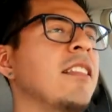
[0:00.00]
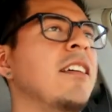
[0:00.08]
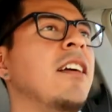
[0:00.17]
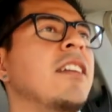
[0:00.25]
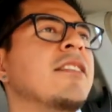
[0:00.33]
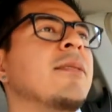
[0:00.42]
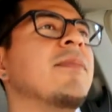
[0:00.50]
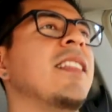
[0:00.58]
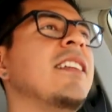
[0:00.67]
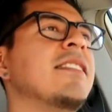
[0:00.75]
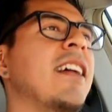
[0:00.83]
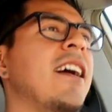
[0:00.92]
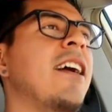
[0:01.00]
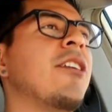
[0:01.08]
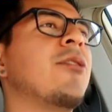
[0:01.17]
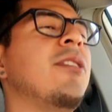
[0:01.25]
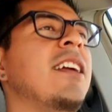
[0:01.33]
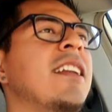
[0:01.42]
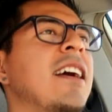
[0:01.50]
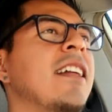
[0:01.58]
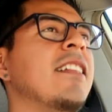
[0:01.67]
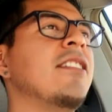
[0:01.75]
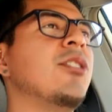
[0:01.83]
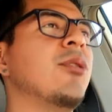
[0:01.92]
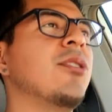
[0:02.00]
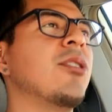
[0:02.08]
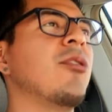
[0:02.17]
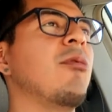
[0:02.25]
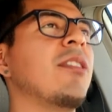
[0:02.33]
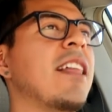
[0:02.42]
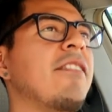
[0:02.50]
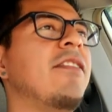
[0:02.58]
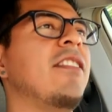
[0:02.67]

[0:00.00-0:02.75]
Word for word: There are some things that I agree and I don't agree with that